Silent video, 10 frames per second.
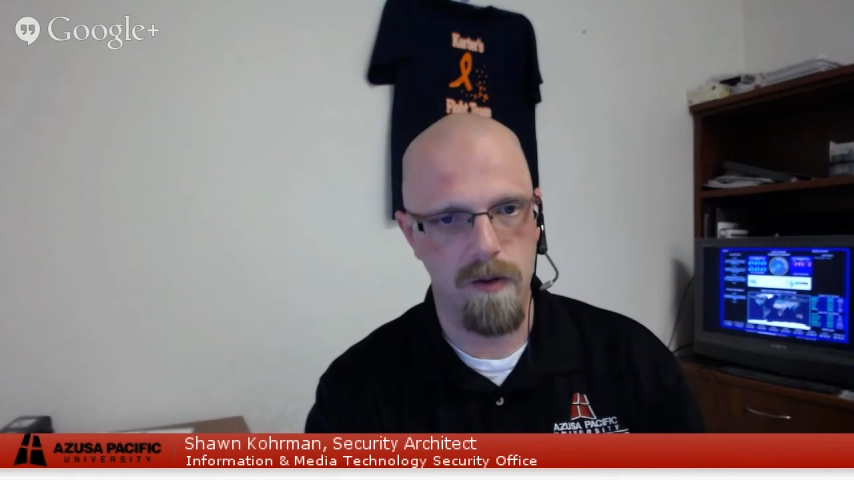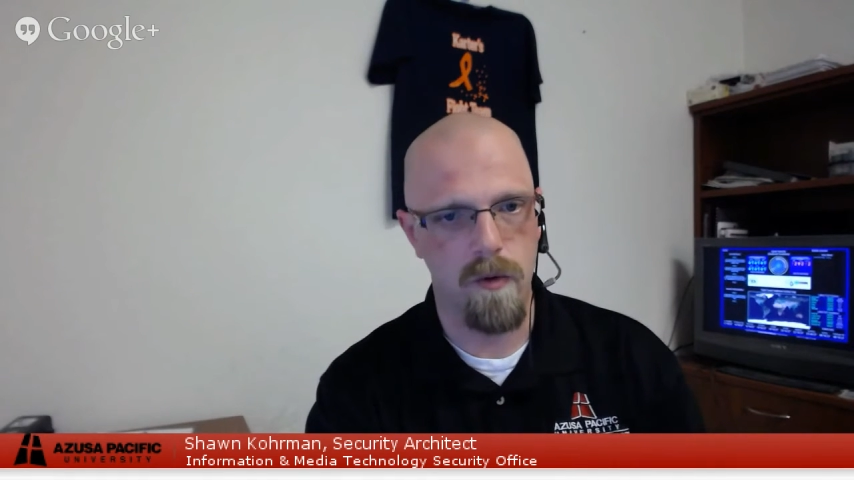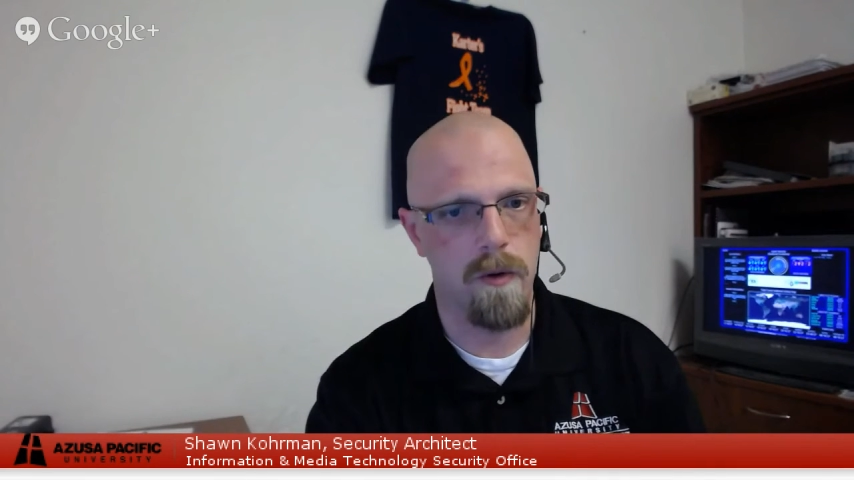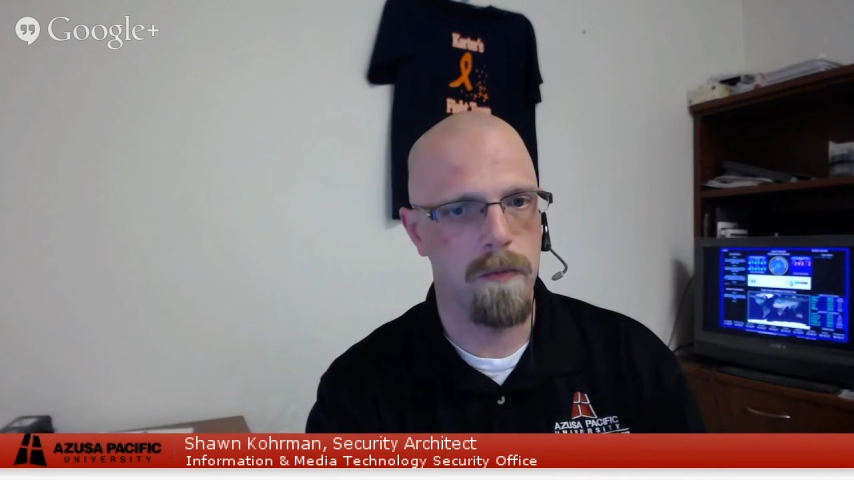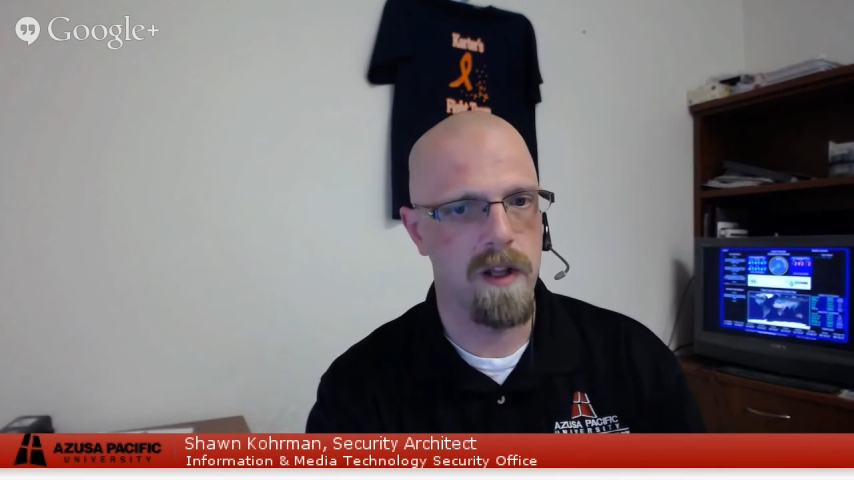
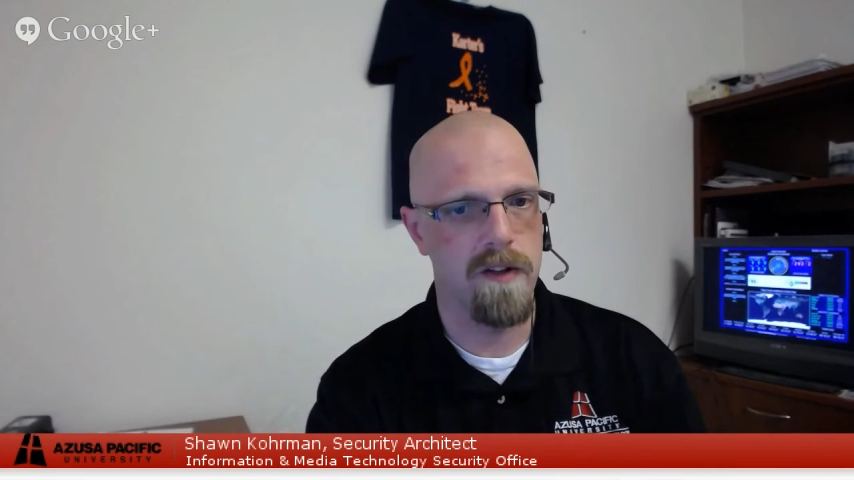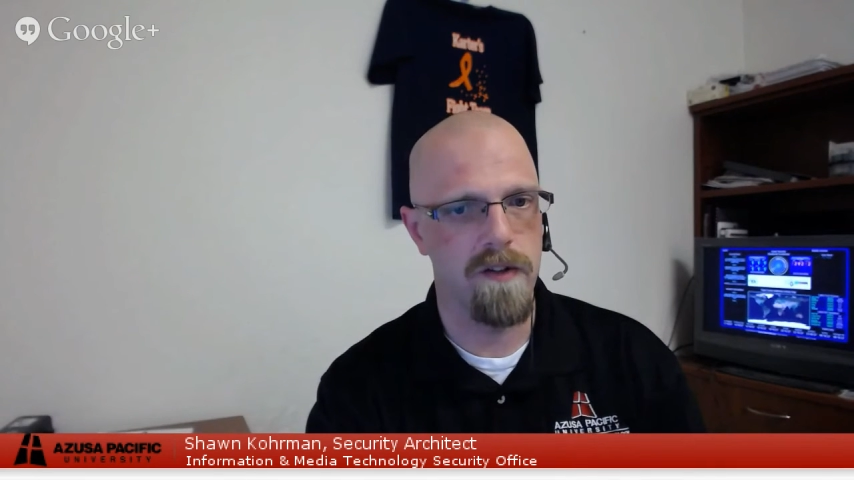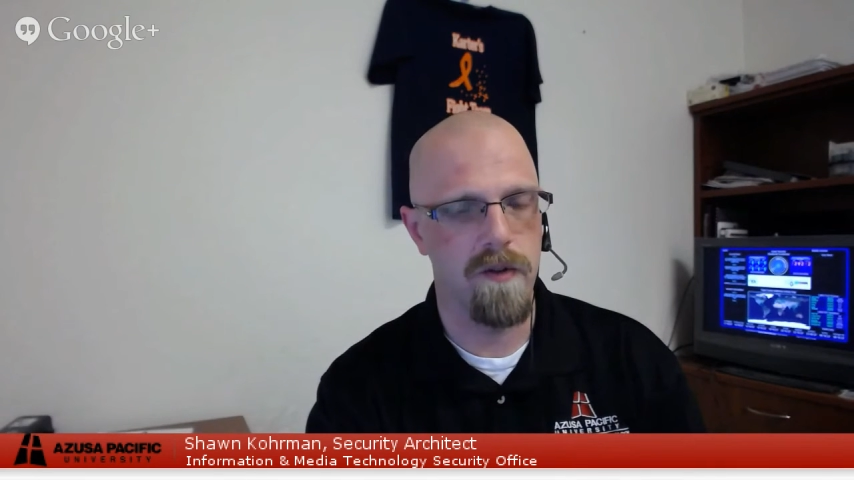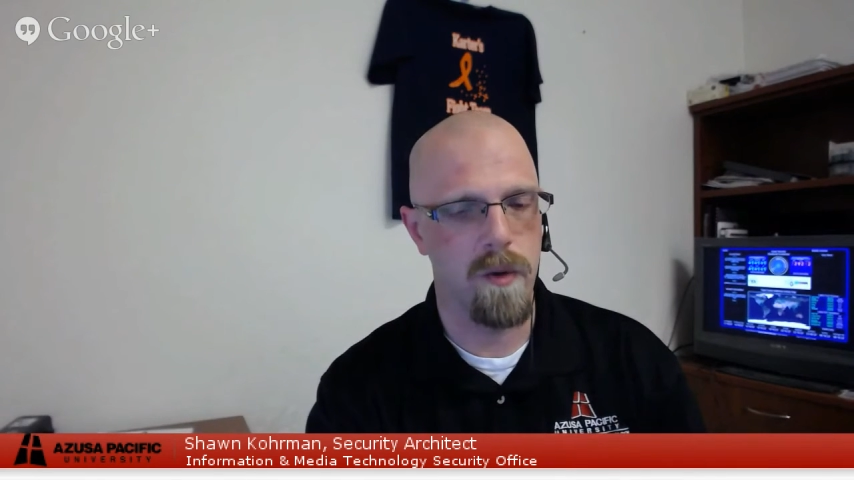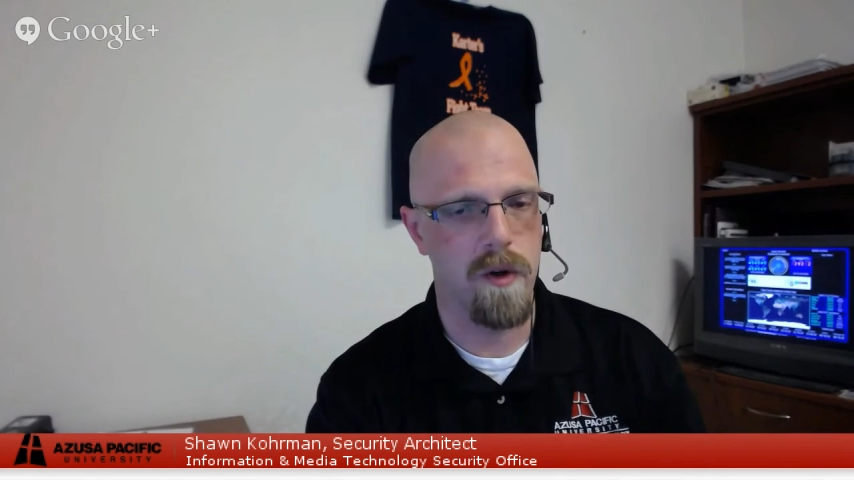or
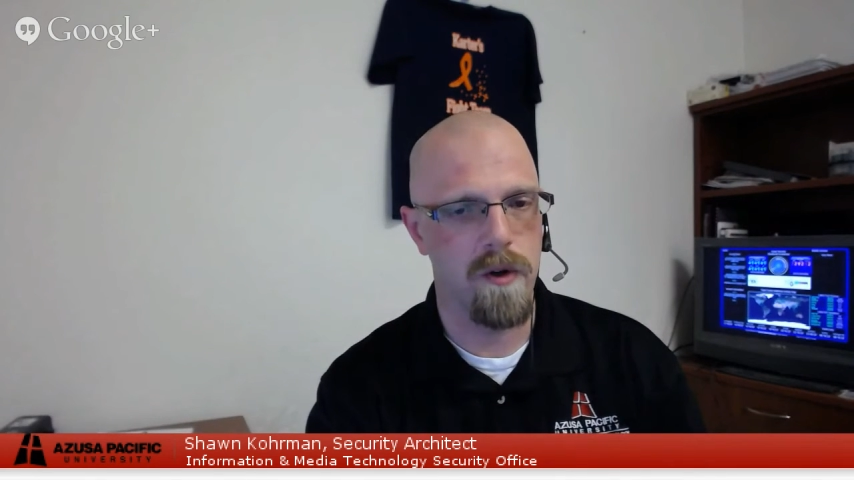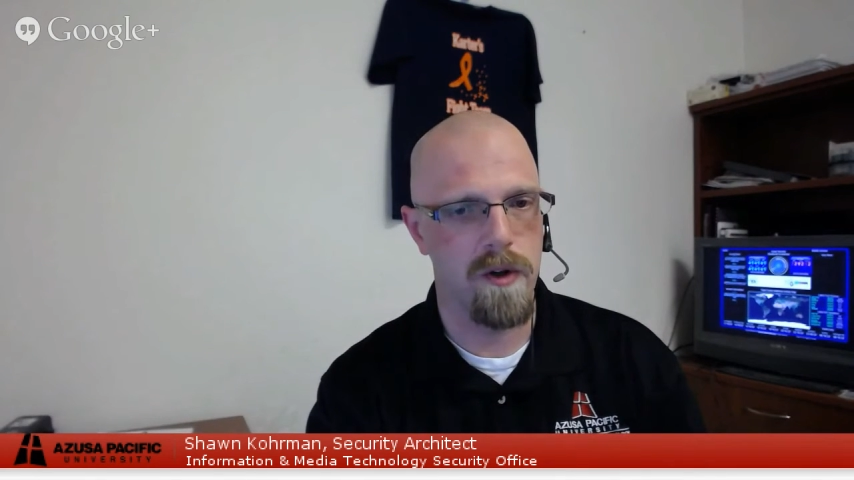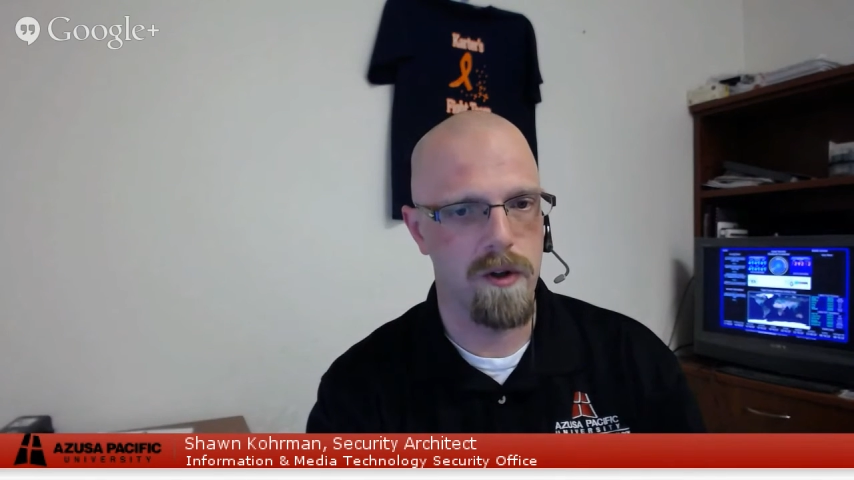places where you're